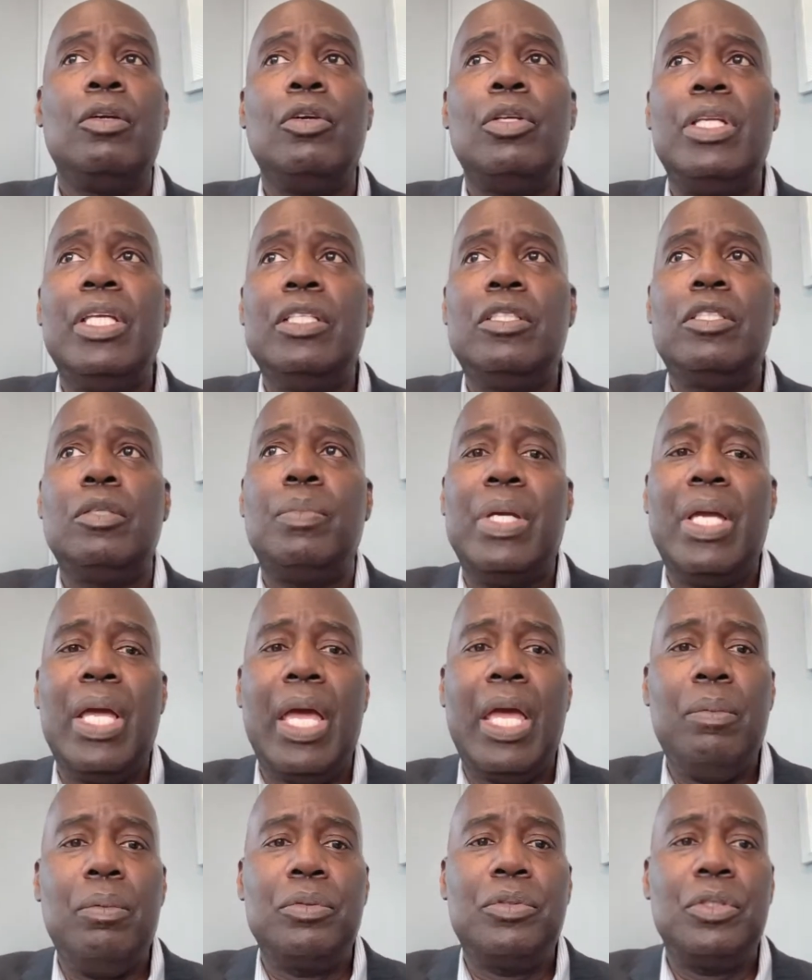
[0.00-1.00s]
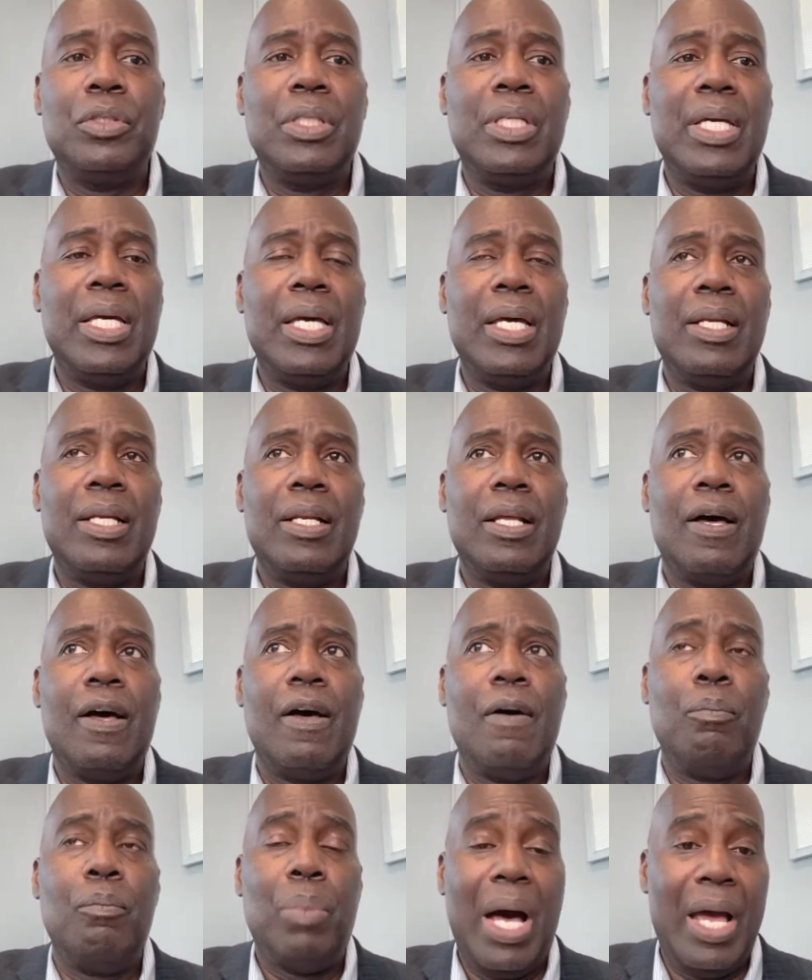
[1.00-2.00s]
You need to be able to
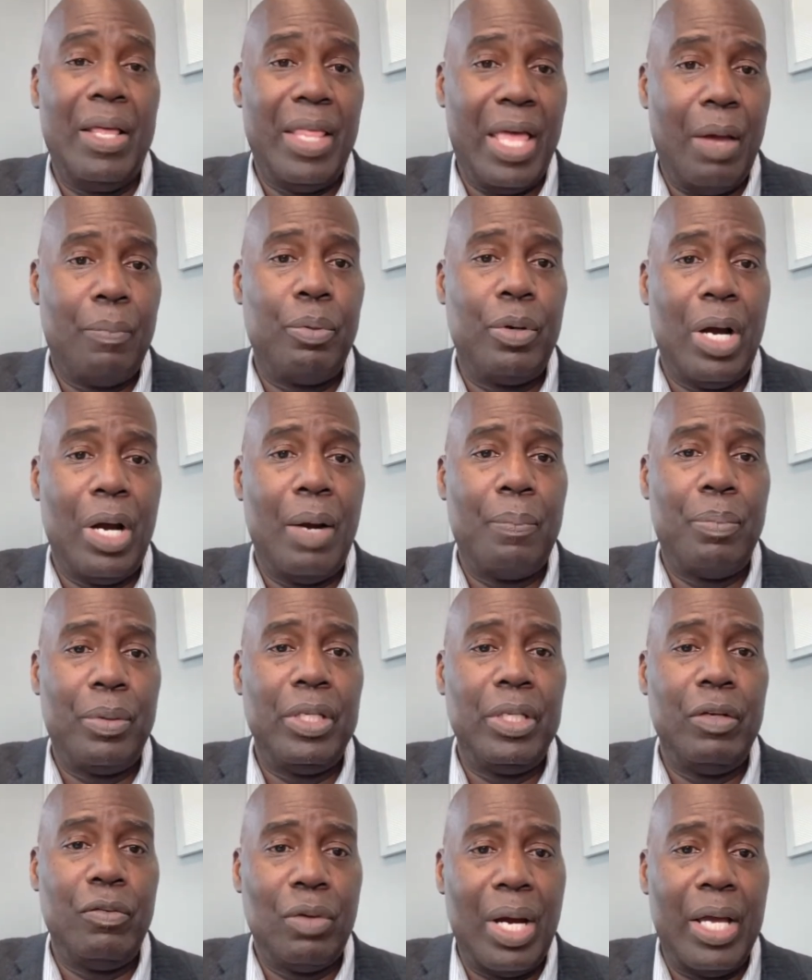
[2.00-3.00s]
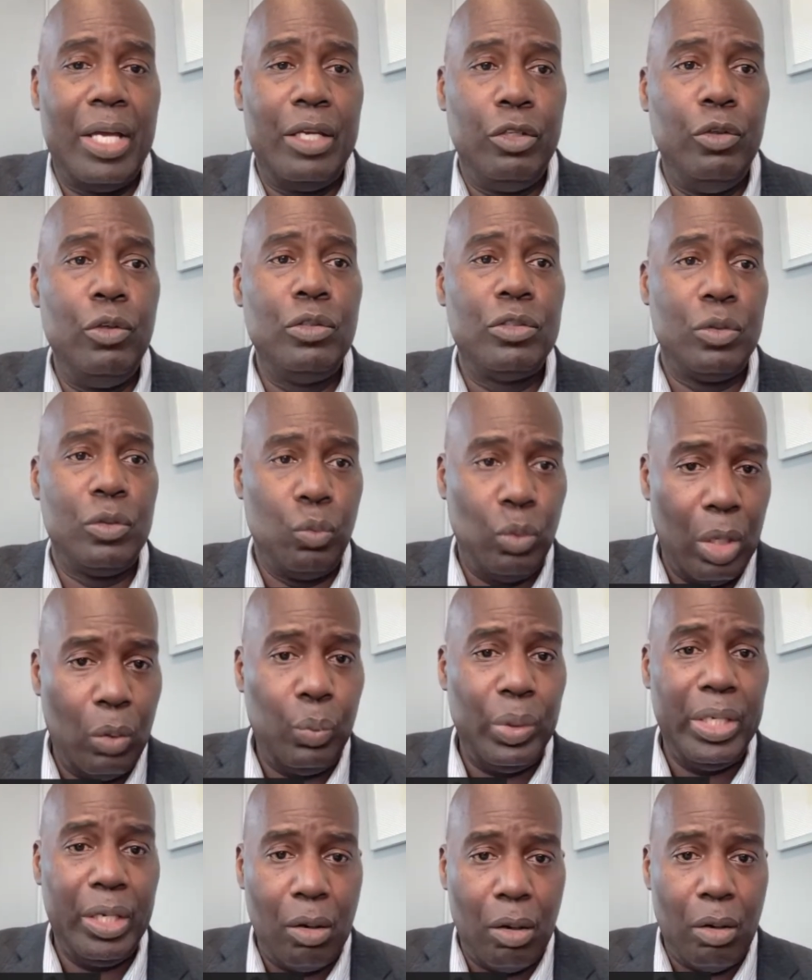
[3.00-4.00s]
buy that property right using
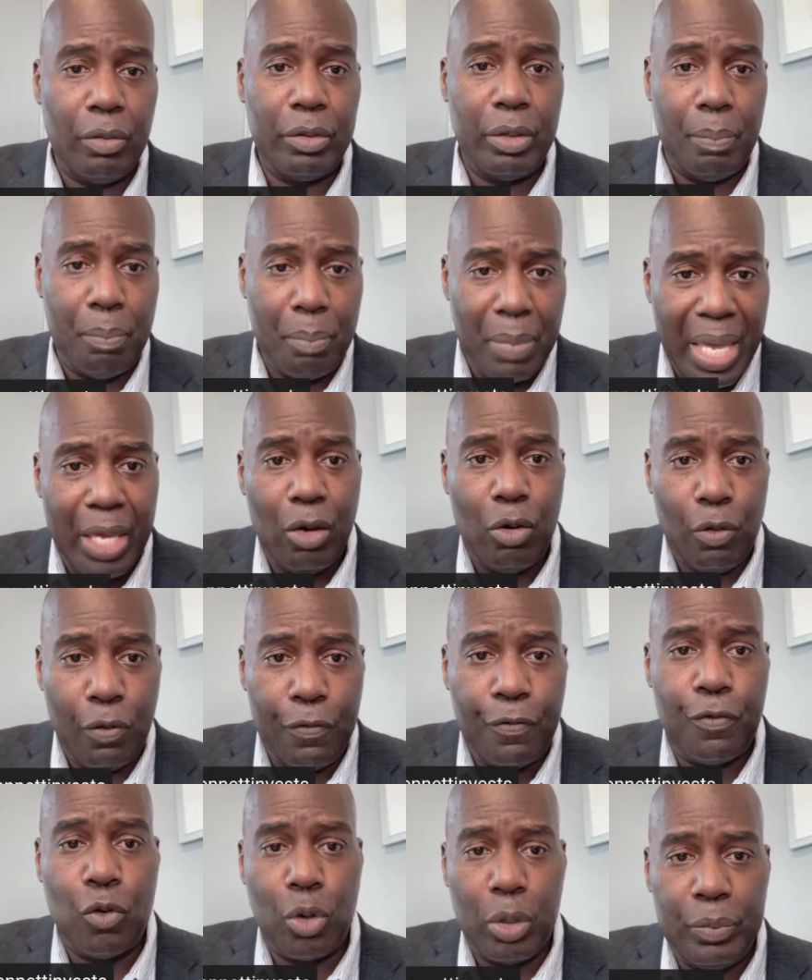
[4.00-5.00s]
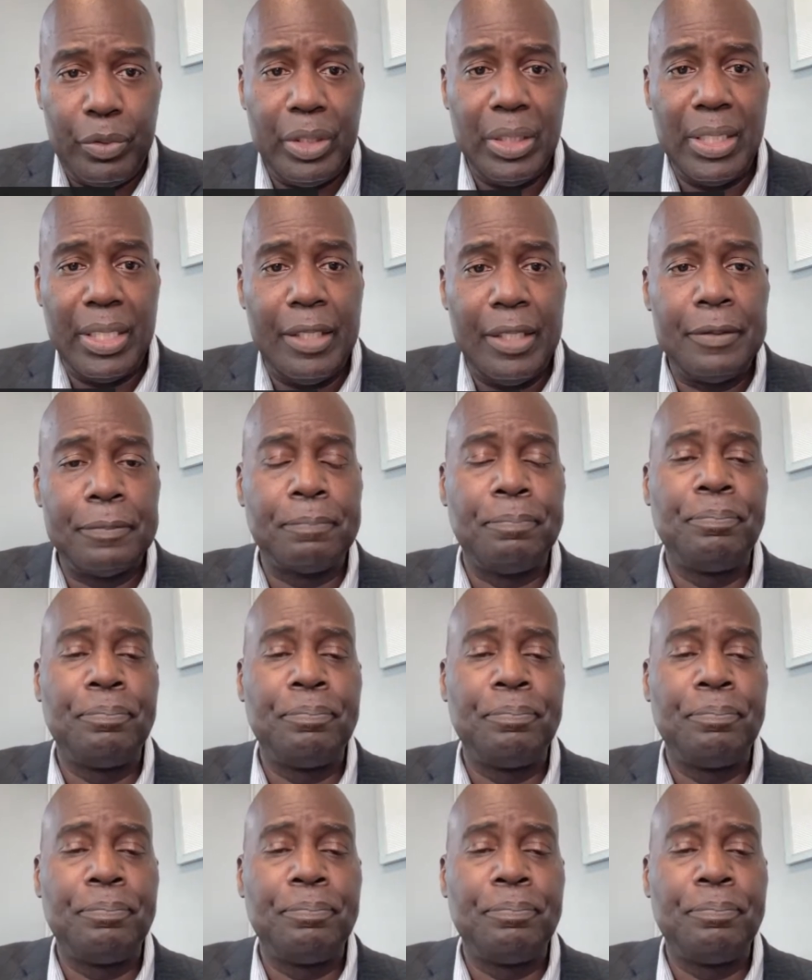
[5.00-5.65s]
what we call the Mayo formula.